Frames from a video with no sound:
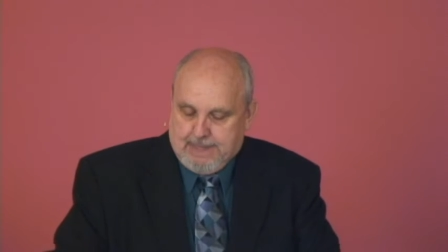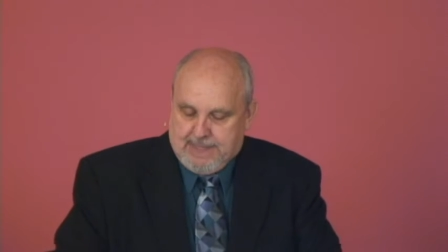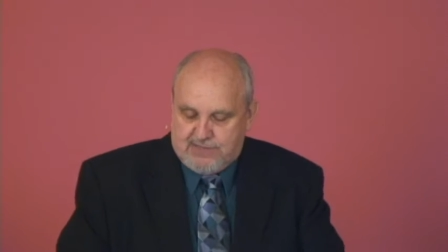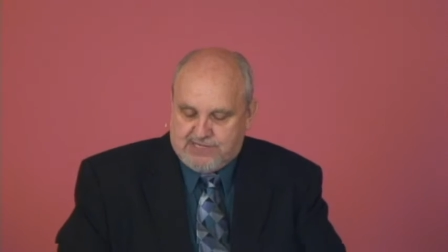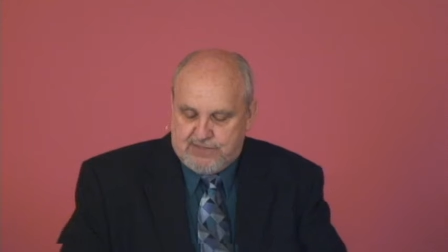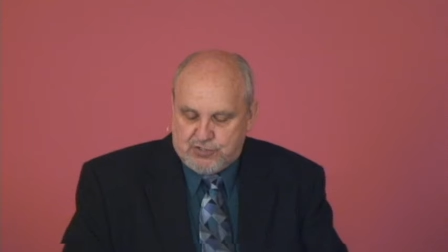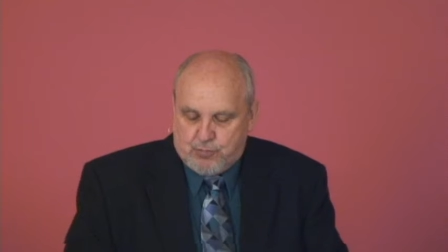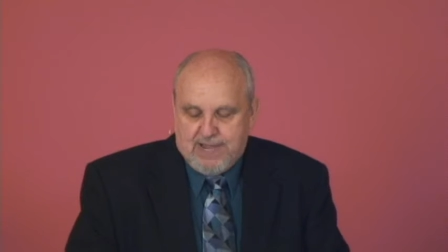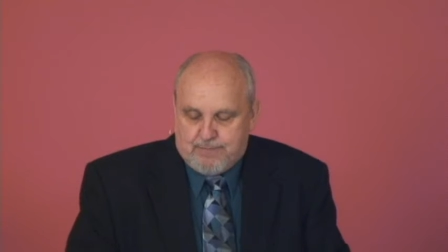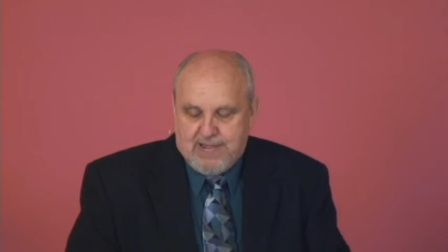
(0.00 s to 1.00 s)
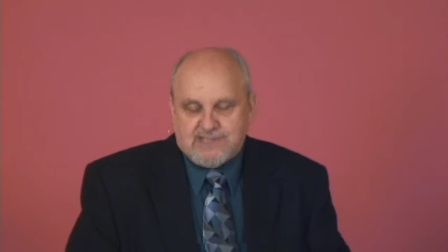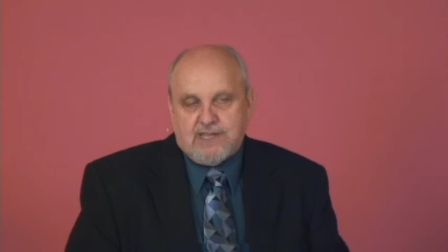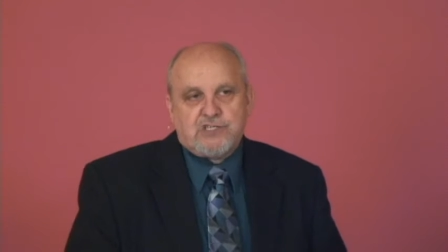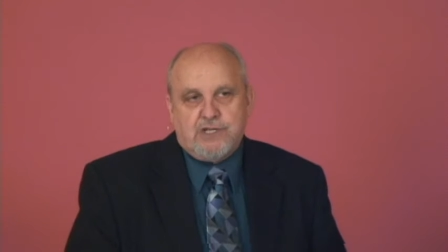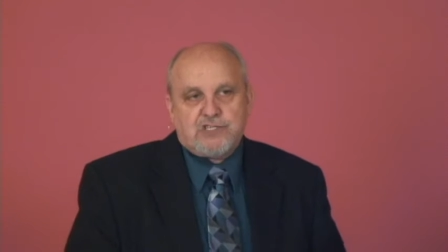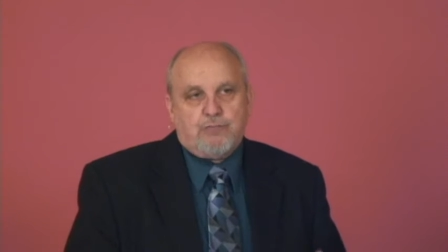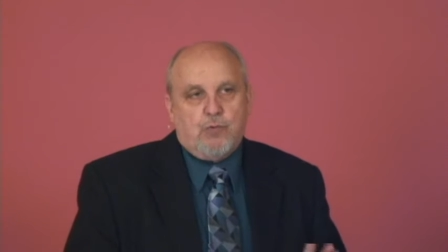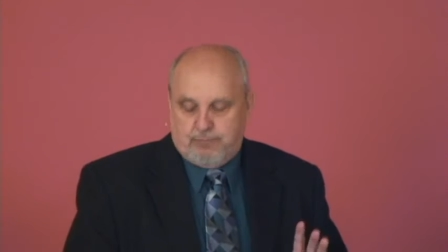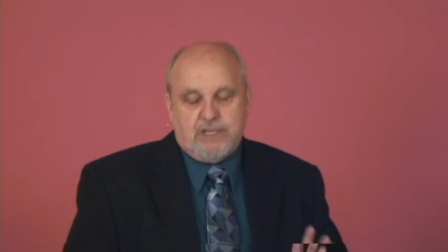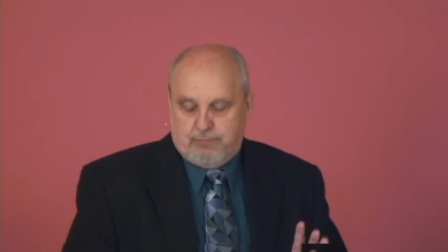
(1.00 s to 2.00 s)
You see, there's one basic principle
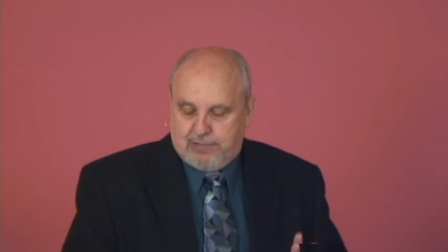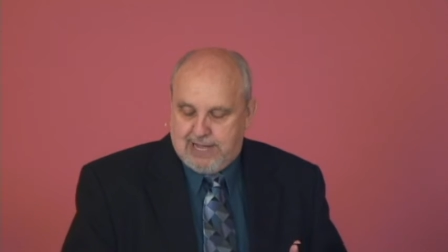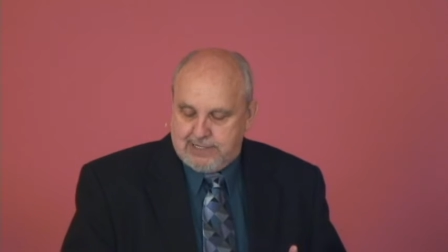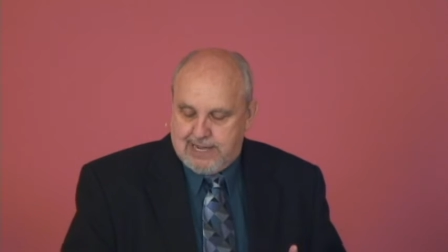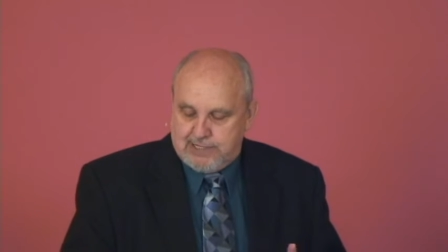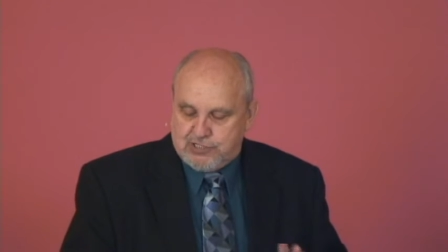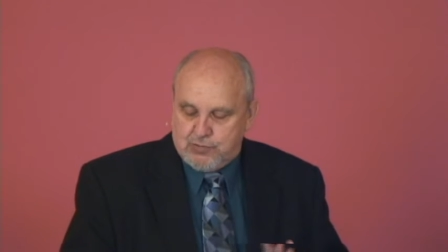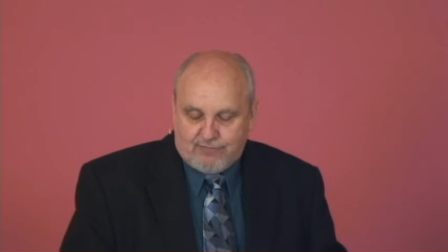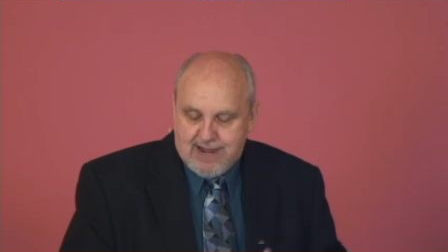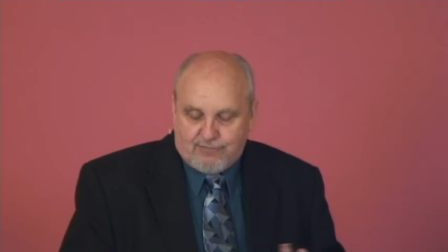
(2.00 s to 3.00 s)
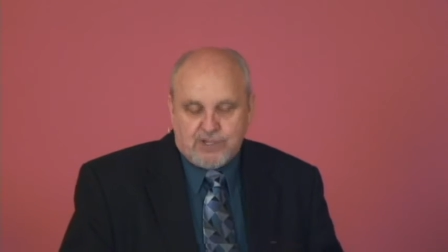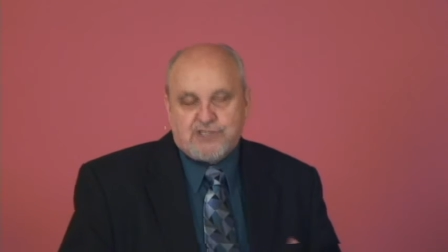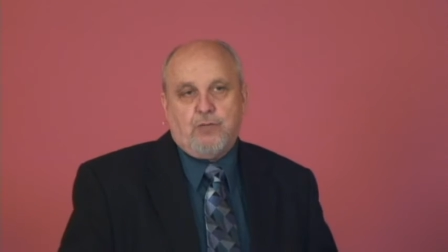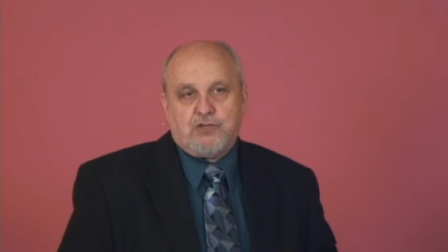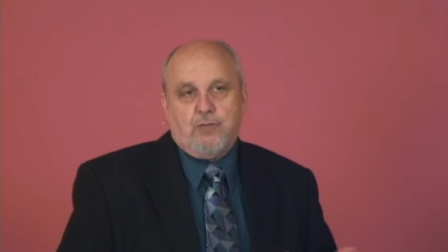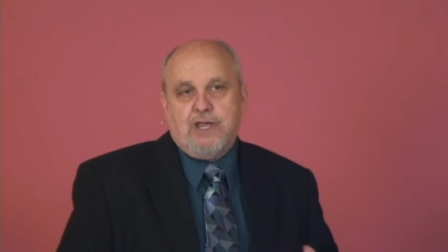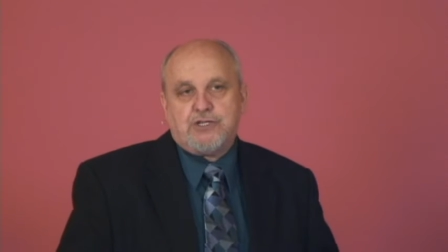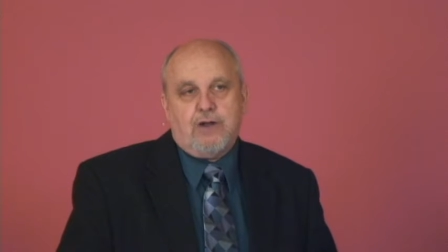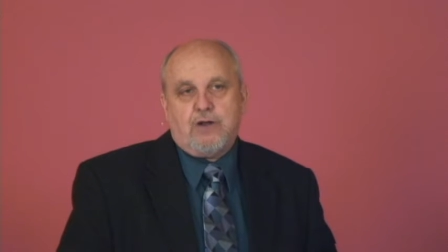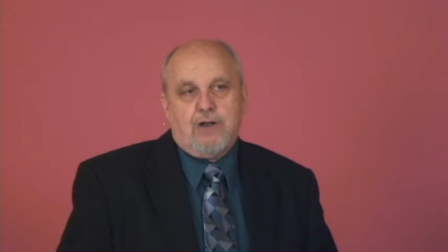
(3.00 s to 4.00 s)
we can apply to every
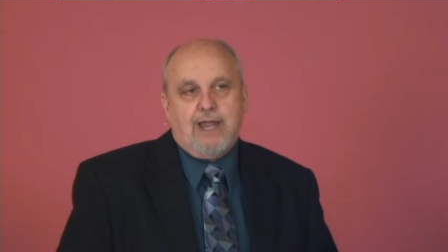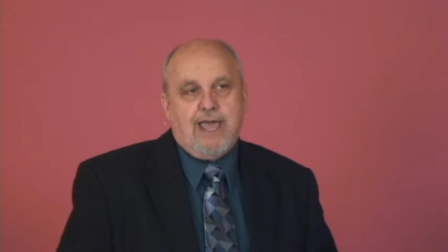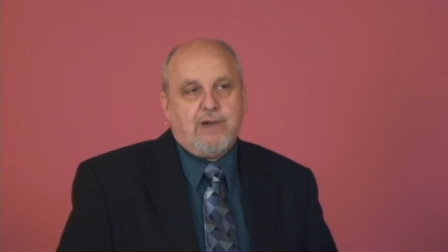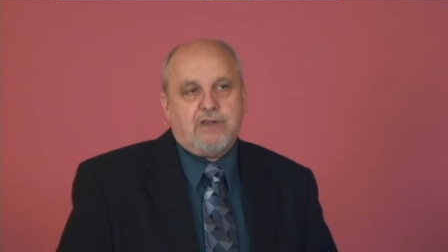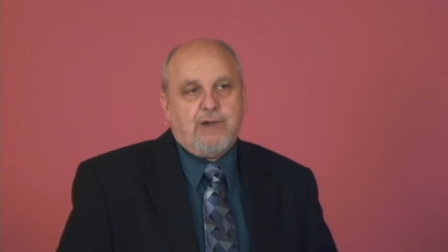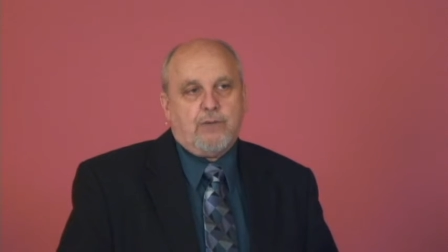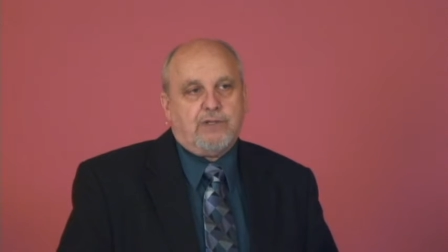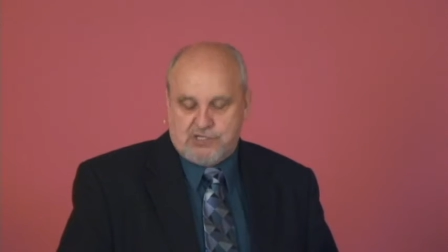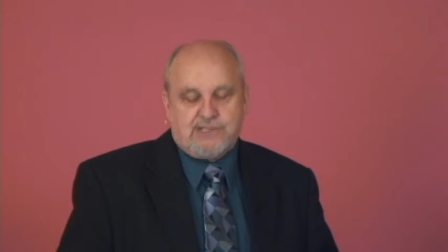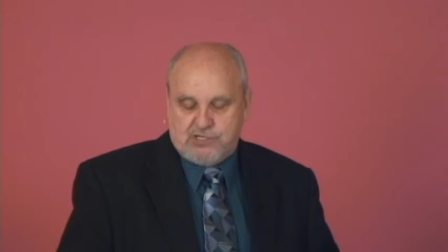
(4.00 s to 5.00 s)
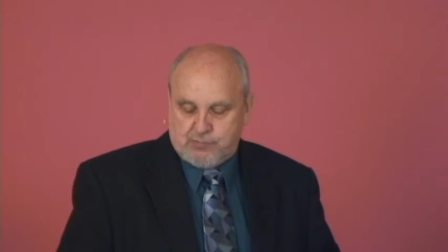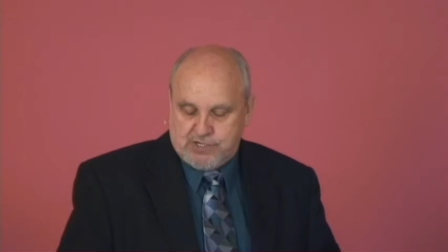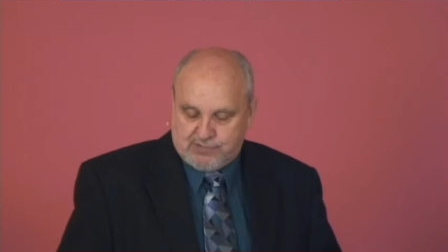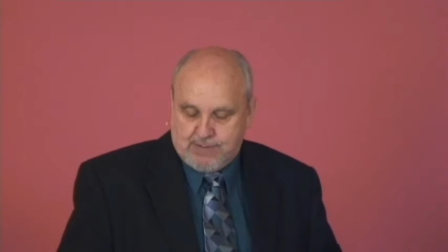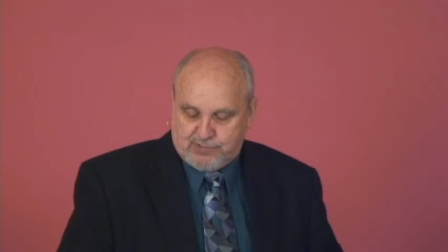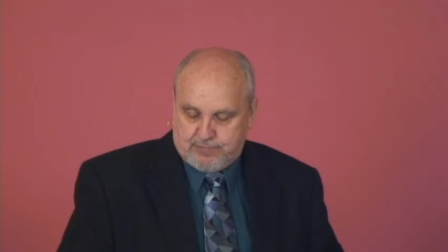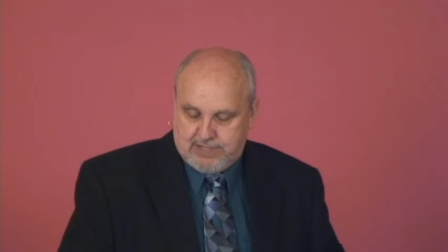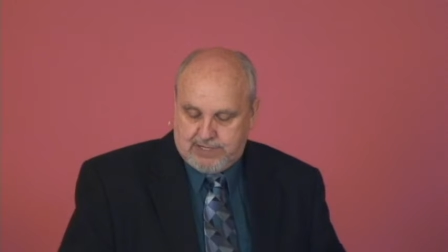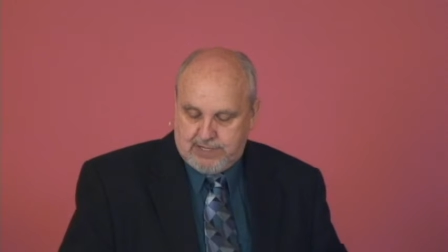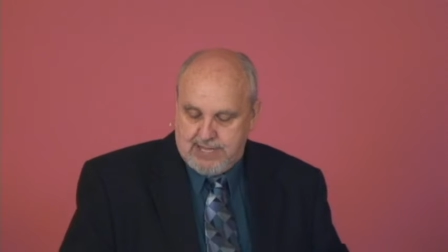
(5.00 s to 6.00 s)
situation in our life, no matter what that situation happens to
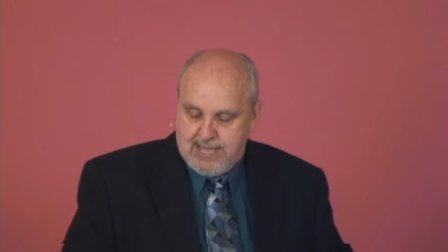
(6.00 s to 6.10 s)
be.